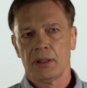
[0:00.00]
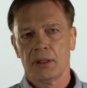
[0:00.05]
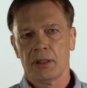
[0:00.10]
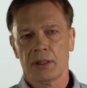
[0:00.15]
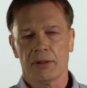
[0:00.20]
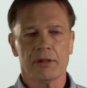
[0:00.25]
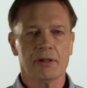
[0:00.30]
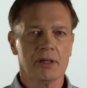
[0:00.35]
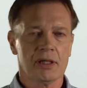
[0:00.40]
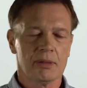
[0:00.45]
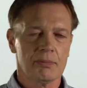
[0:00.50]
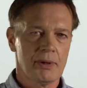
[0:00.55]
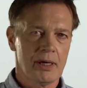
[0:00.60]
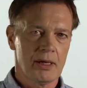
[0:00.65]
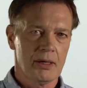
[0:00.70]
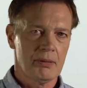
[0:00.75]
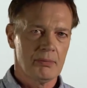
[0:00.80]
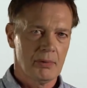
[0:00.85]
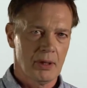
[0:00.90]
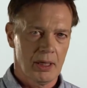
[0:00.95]
The other thing to
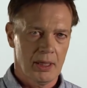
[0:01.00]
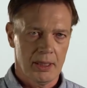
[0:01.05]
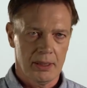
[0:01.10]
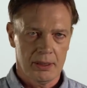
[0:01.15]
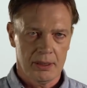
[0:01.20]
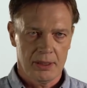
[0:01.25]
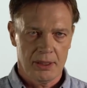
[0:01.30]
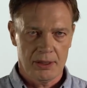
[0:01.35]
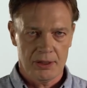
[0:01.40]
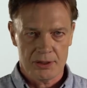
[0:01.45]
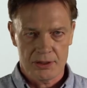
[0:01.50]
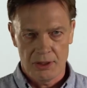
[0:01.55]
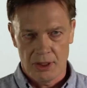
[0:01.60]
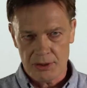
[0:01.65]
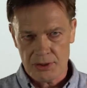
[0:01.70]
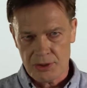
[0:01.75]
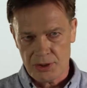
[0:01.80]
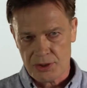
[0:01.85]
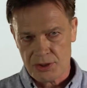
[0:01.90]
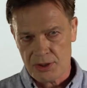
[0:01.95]
bear in mind, it is
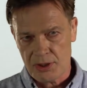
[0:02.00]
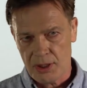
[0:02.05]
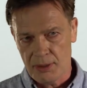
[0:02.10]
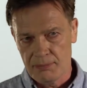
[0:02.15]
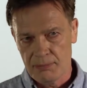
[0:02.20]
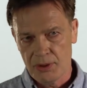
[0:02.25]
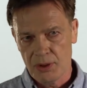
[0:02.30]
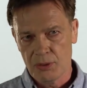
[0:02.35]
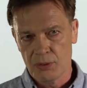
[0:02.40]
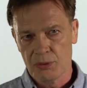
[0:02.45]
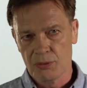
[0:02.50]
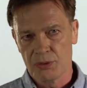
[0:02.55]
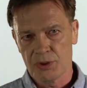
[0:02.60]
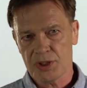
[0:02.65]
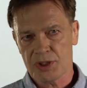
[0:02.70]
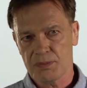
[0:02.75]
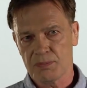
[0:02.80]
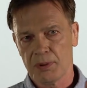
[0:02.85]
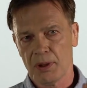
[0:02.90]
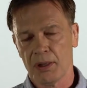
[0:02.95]
not just the immune
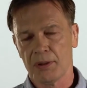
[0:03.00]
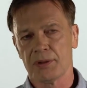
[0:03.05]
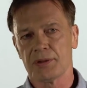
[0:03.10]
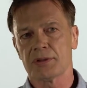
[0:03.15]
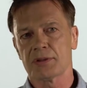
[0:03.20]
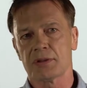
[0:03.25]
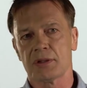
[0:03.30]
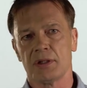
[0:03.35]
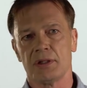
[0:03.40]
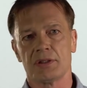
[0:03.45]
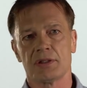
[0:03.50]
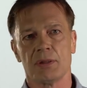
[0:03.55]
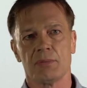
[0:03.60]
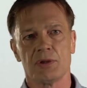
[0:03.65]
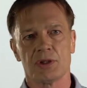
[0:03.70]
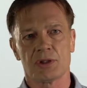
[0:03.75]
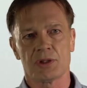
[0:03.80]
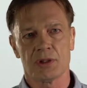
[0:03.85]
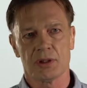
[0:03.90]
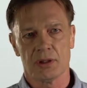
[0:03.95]
response that is
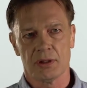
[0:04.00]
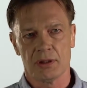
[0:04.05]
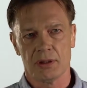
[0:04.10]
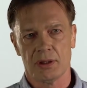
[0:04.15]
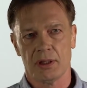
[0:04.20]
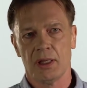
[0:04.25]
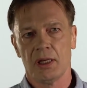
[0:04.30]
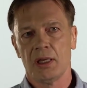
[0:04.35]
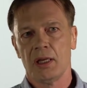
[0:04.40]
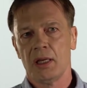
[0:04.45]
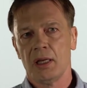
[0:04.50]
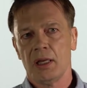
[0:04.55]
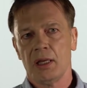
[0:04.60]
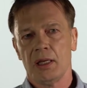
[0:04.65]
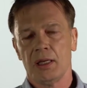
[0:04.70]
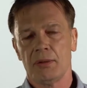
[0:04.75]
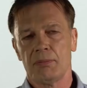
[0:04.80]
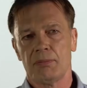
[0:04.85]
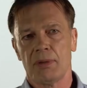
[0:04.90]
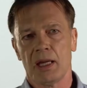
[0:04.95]
immature in,
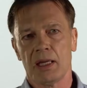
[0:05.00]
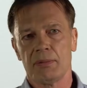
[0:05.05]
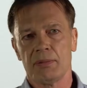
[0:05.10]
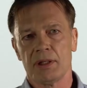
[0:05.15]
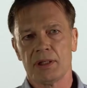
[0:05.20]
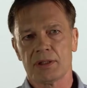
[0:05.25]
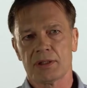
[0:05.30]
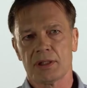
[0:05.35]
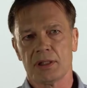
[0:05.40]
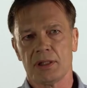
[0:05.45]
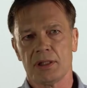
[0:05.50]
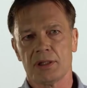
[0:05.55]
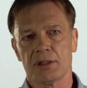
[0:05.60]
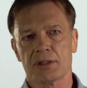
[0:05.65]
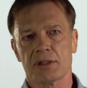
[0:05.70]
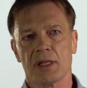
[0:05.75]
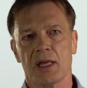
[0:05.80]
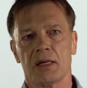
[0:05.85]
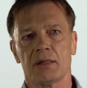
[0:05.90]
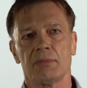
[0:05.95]
in babies, it is
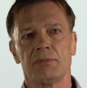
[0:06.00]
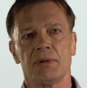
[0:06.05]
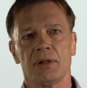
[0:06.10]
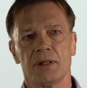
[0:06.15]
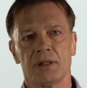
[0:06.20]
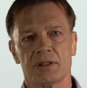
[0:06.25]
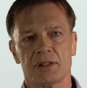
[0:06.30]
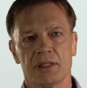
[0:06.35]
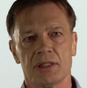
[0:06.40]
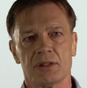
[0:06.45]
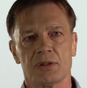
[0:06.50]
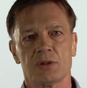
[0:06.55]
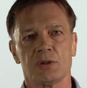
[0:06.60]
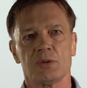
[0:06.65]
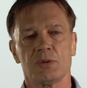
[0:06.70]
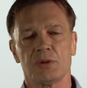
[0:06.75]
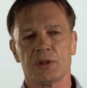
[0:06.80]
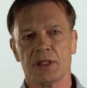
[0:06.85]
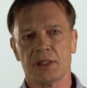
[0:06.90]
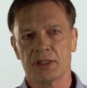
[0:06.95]
their ability
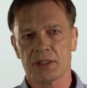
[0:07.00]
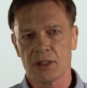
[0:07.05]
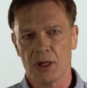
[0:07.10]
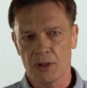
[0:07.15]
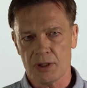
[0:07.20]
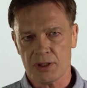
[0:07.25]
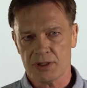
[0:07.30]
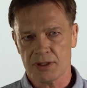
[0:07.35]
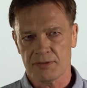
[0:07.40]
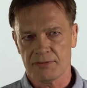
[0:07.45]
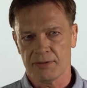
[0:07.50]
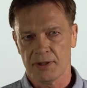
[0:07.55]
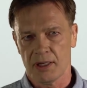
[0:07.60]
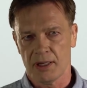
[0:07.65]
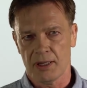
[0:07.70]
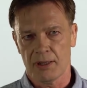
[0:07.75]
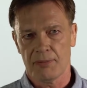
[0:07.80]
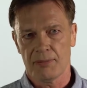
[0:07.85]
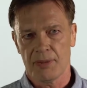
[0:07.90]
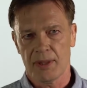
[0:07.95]
to
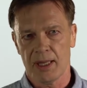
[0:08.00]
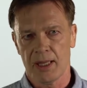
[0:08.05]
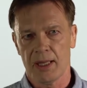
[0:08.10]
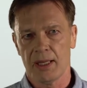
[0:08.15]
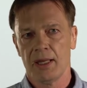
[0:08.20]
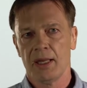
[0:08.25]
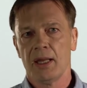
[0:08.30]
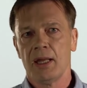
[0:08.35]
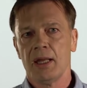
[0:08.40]
detoxify, their